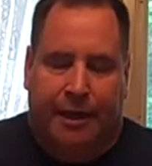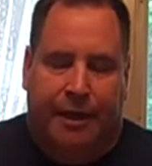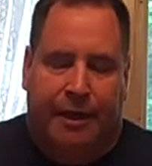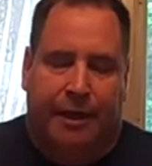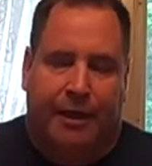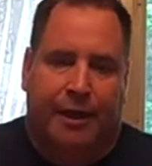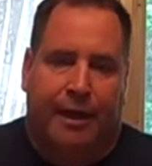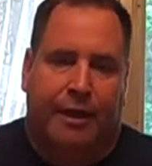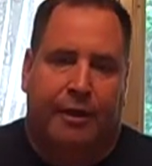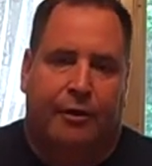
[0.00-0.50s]

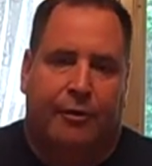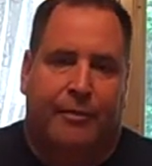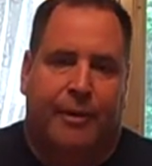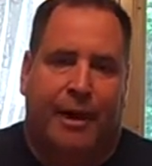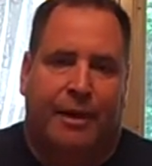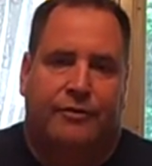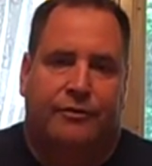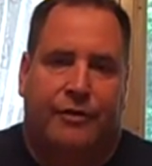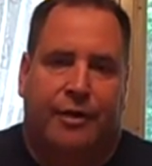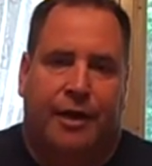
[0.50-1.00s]
And I go
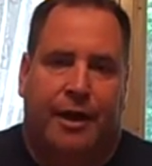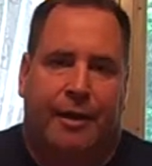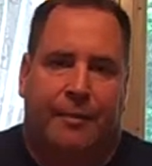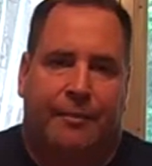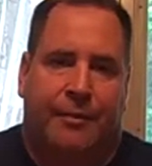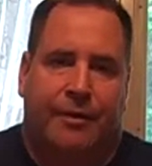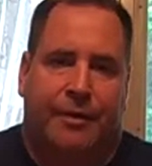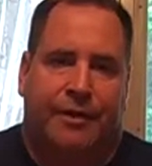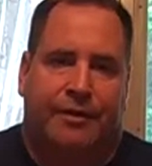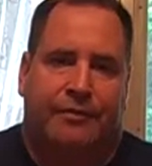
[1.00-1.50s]
back to a
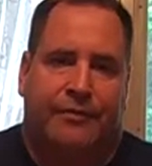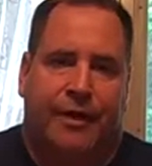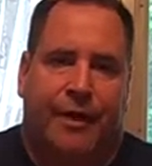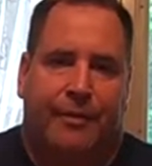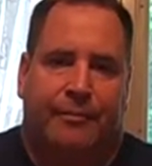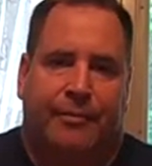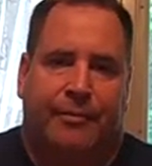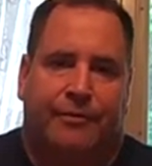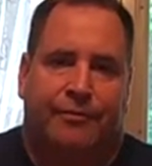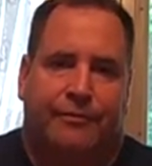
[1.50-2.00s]
couple
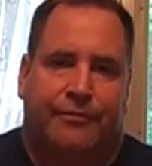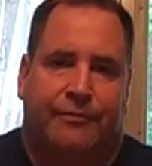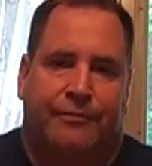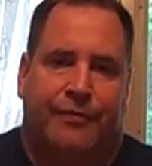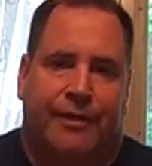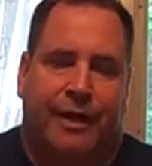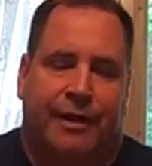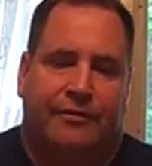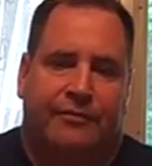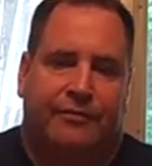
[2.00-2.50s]
examples
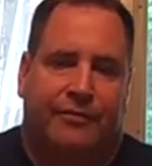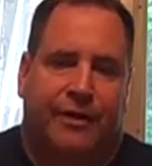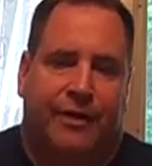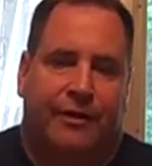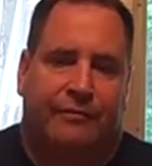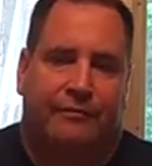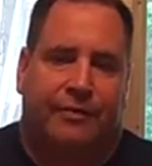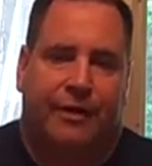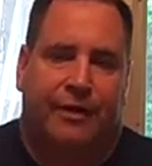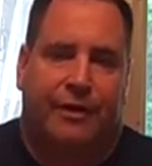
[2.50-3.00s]
of like
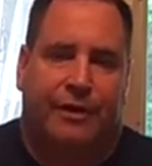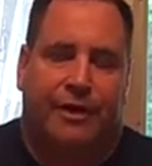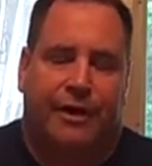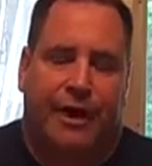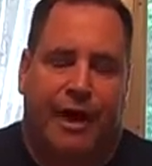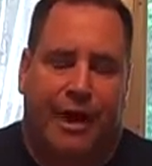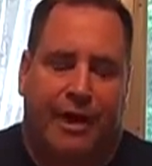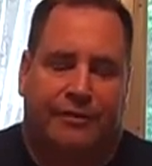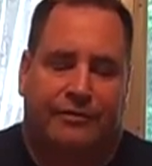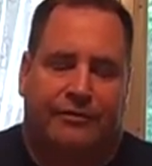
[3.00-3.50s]
slavery in the
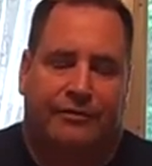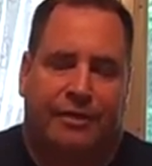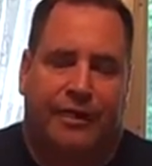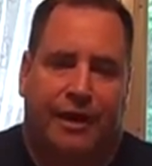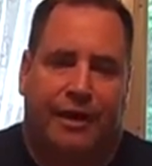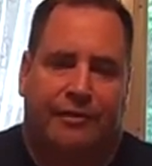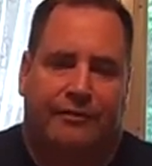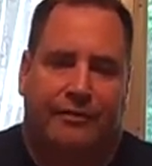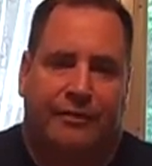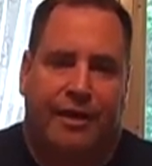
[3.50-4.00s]
United
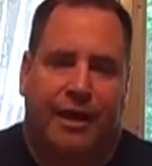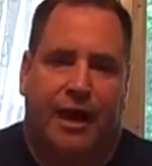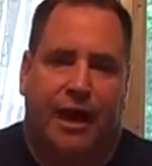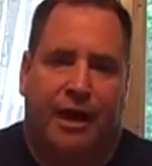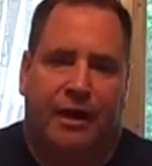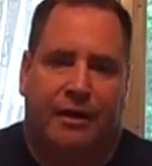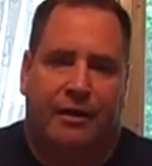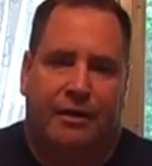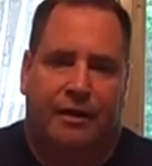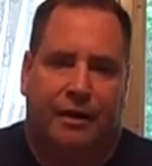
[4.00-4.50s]
States and the
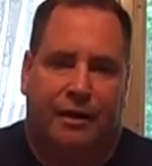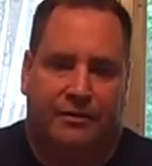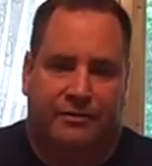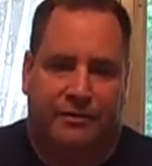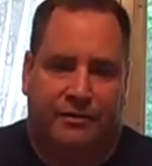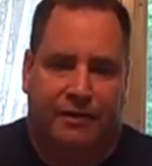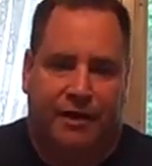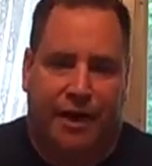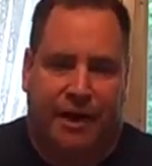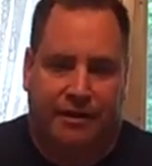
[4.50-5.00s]

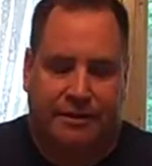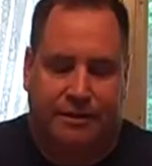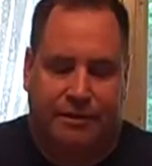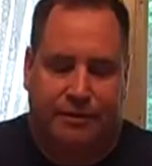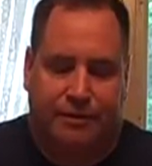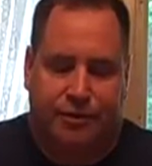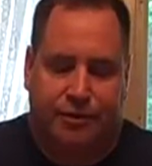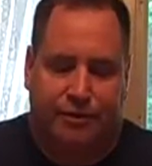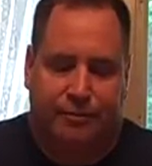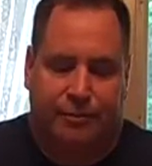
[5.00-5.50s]
Holocaust in
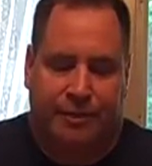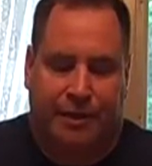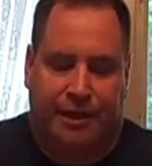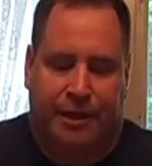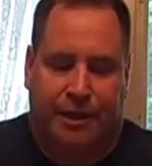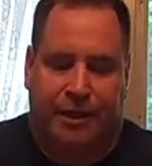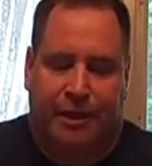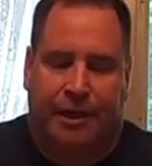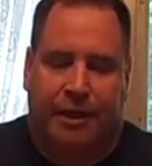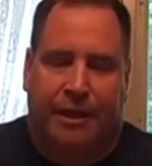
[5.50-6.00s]
Nazi
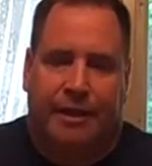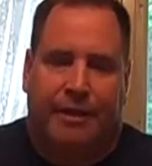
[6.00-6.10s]
Germany,